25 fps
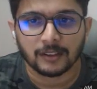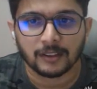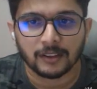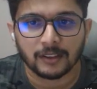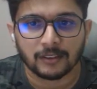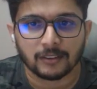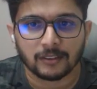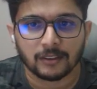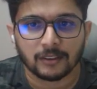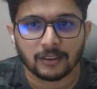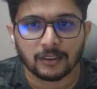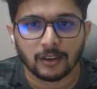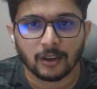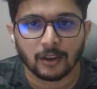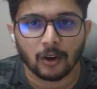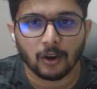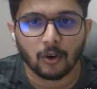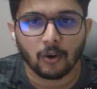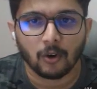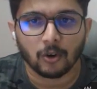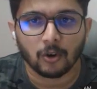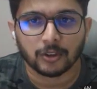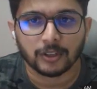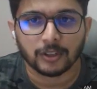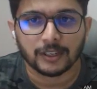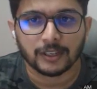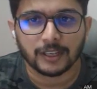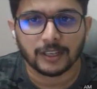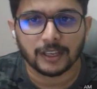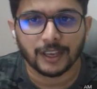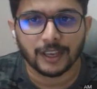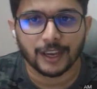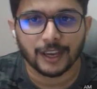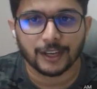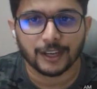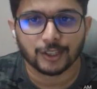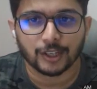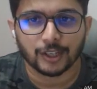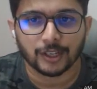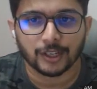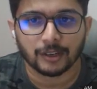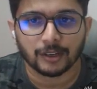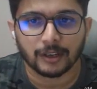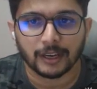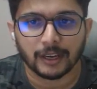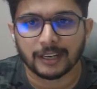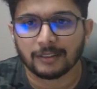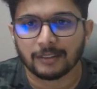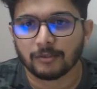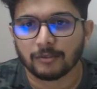this
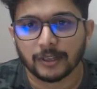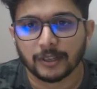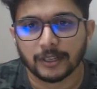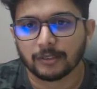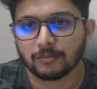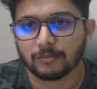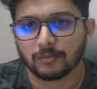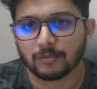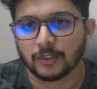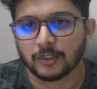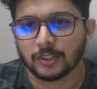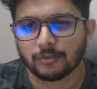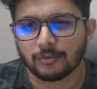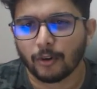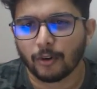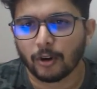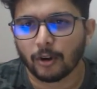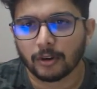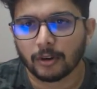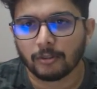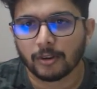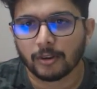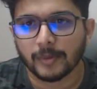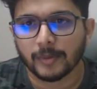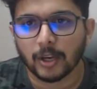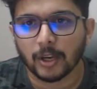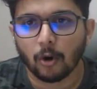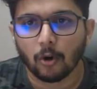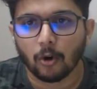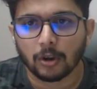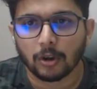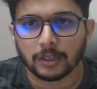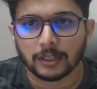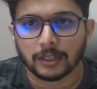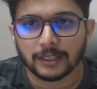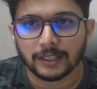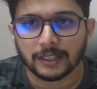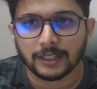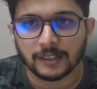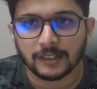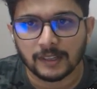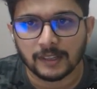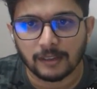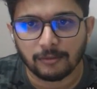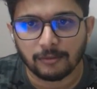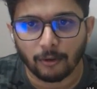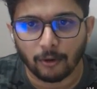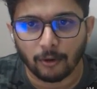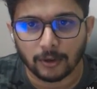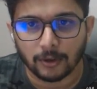authentication it this folder will be called
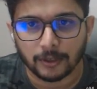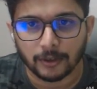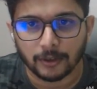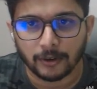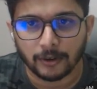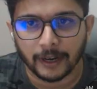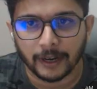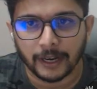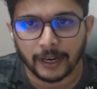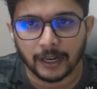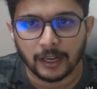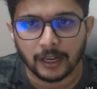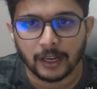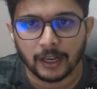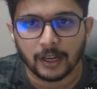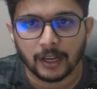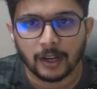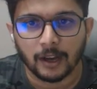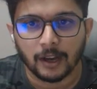default, right?